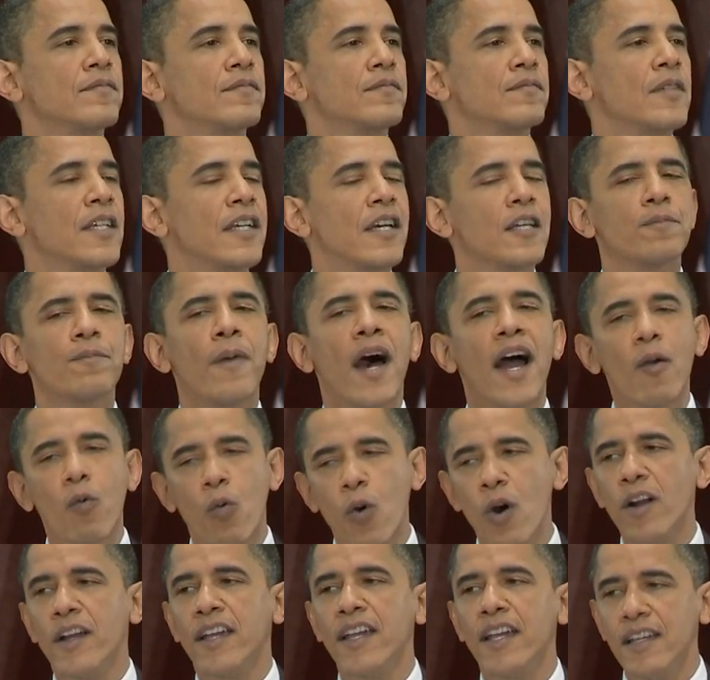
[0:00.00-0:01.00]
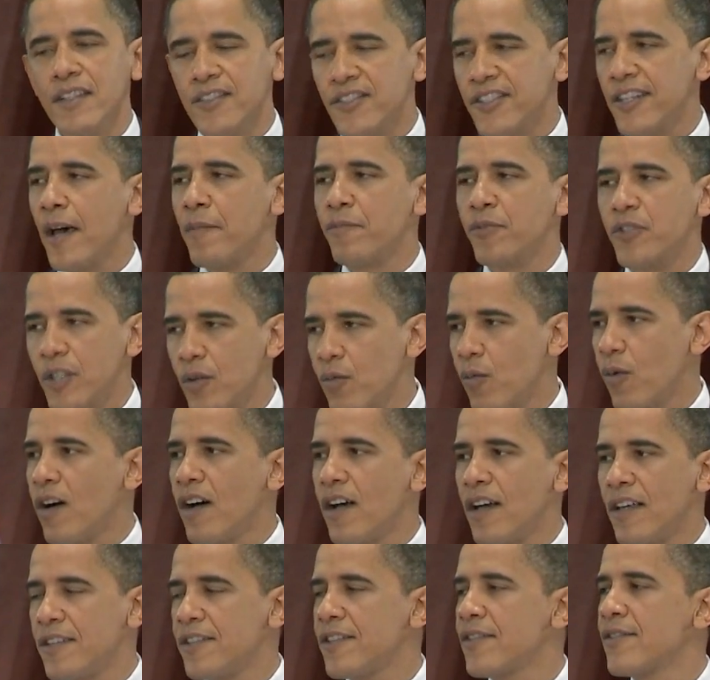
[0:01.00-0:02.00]
Because my working assumption
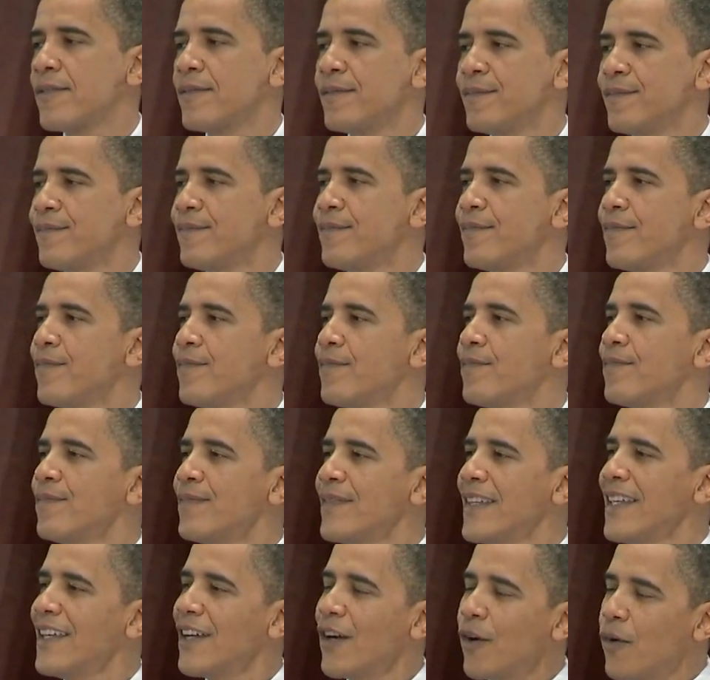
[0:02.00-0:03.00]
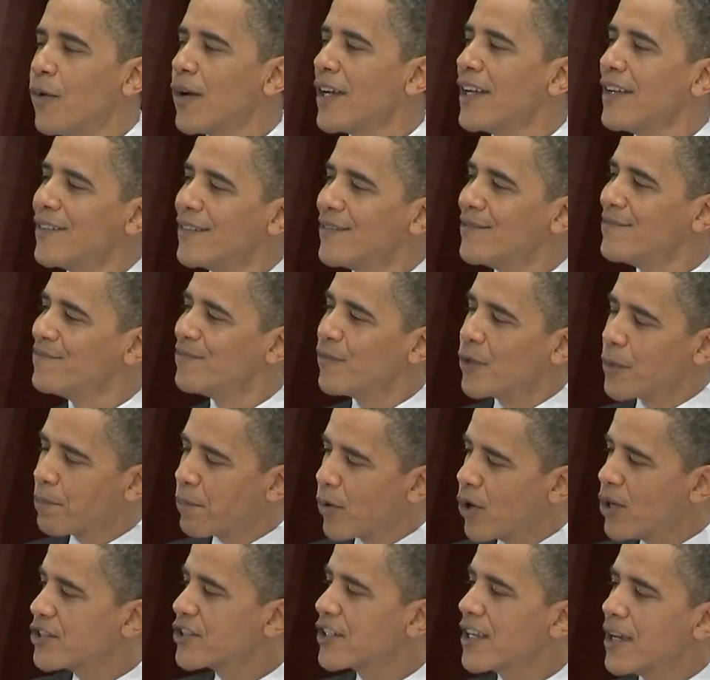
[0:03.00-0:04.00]
was, you know, when
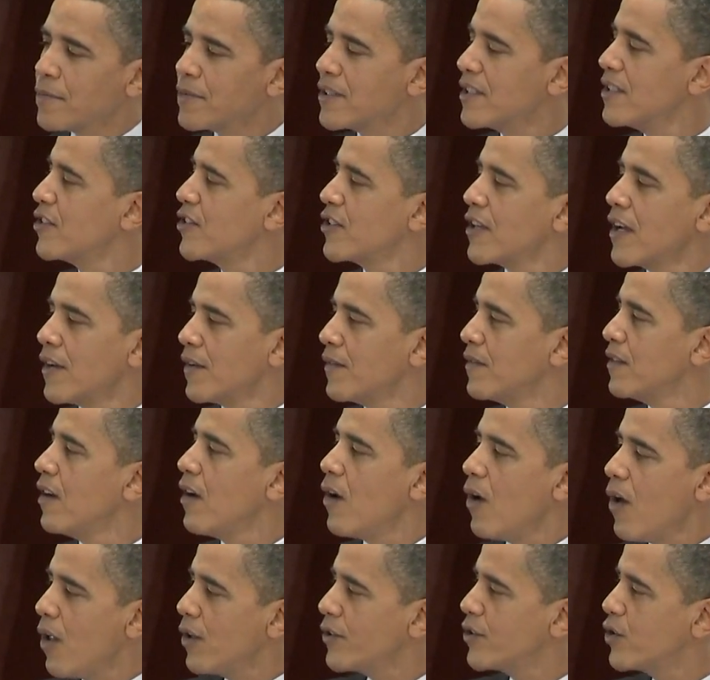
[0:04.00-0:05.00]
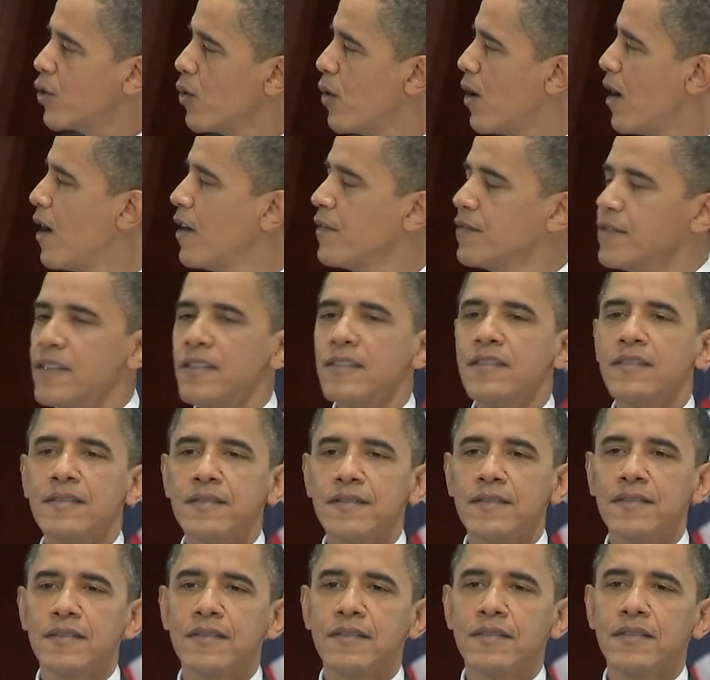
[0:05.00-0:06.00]
push comes to shove, all too often,
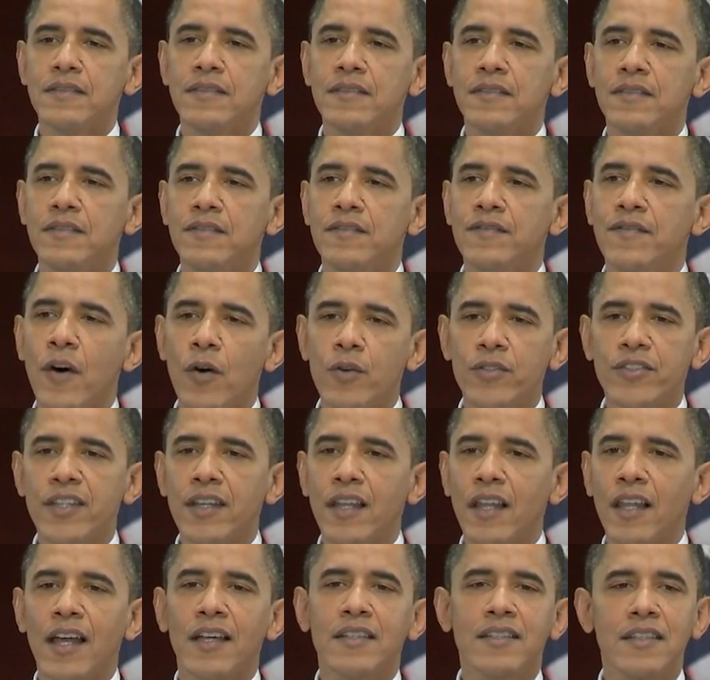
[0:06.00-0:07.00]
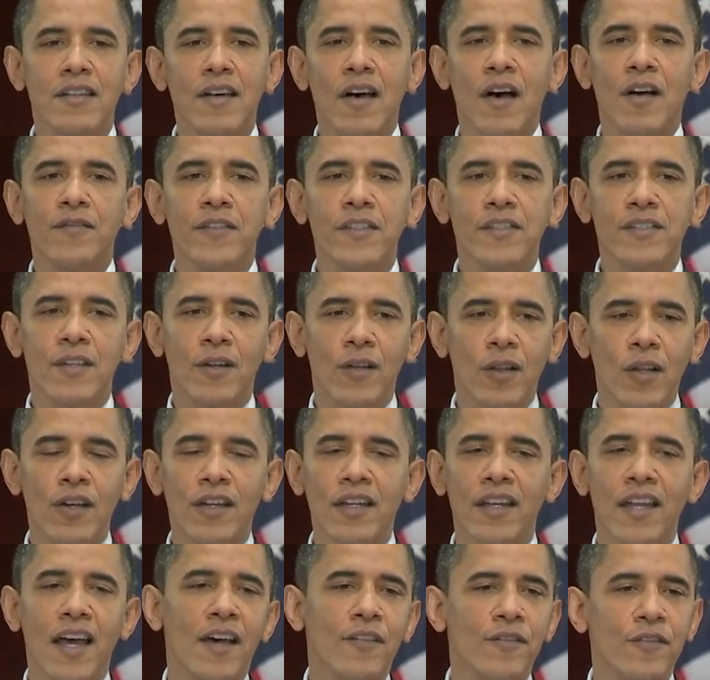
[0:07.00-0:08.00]
folks in elected office, they're
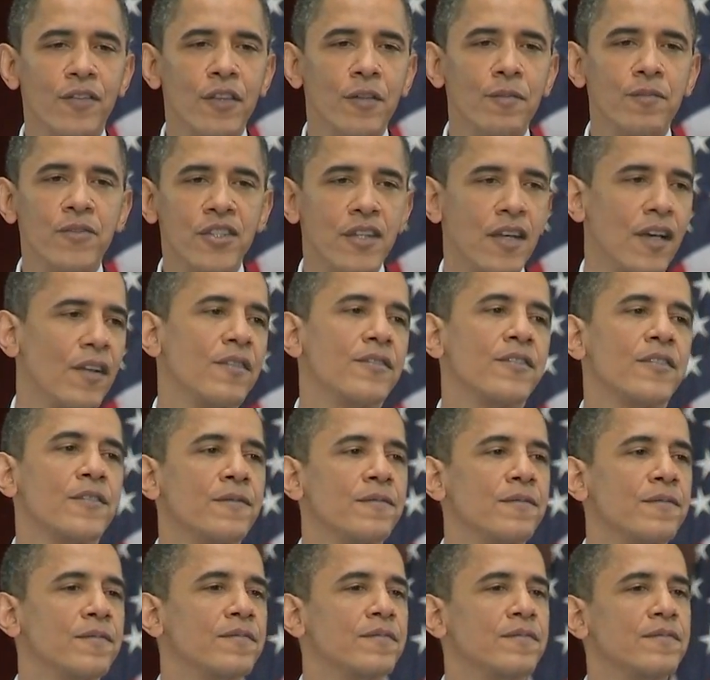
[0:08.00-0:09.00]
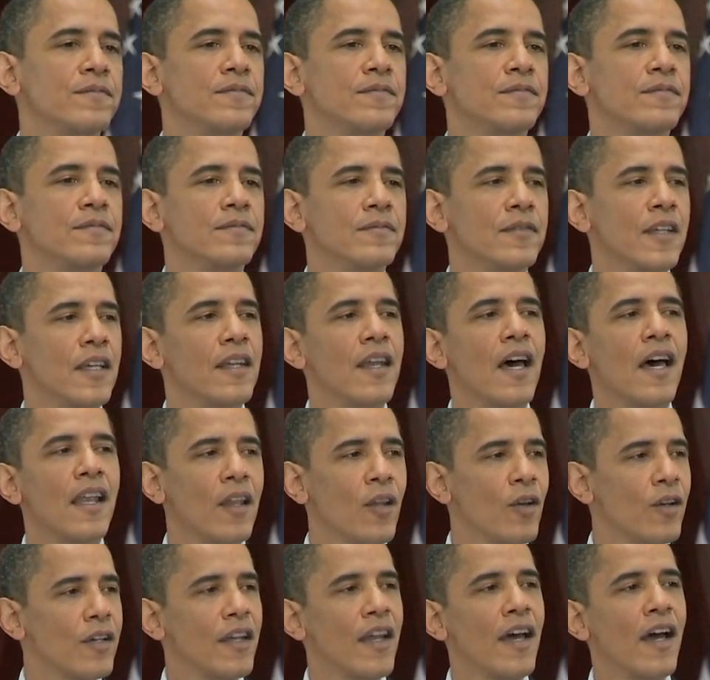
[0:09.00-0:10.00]
looking out for themselves and not
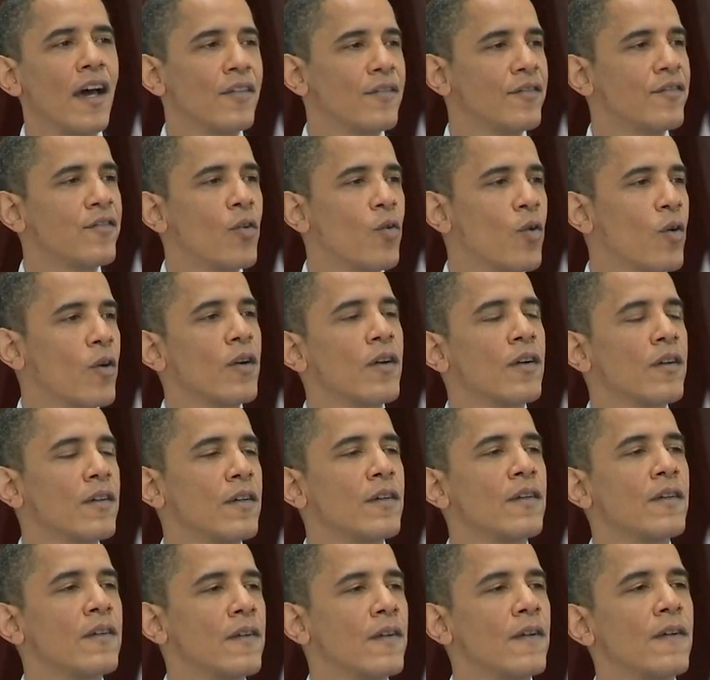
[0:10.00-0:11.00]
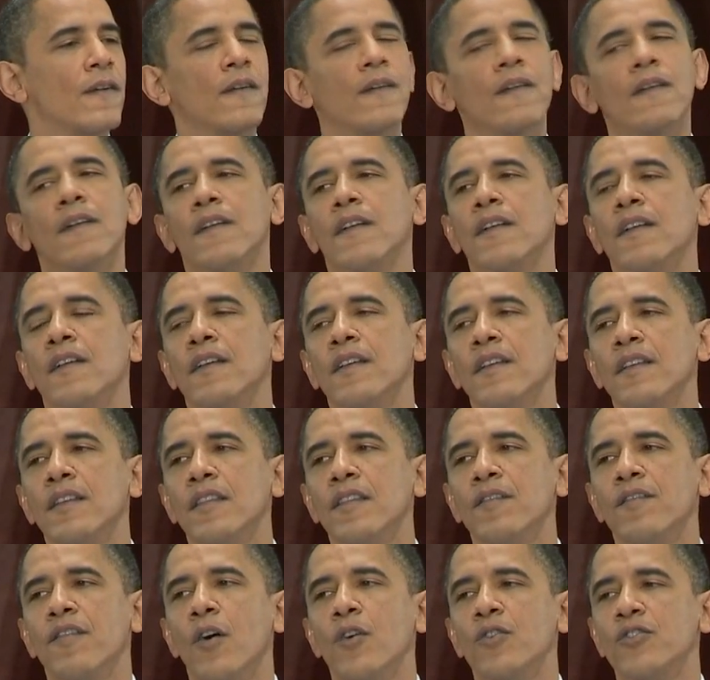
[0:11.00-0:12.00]
looking out for
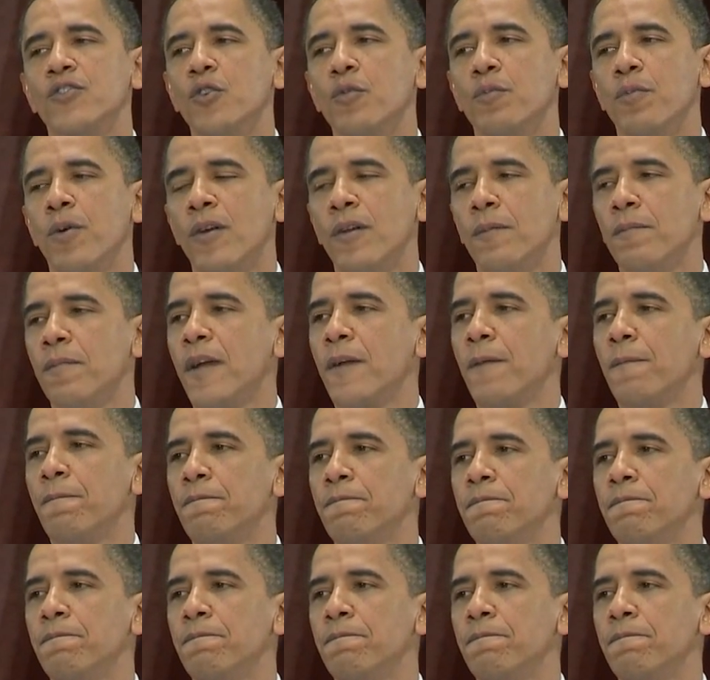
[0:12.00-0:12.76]
the folks who put them there.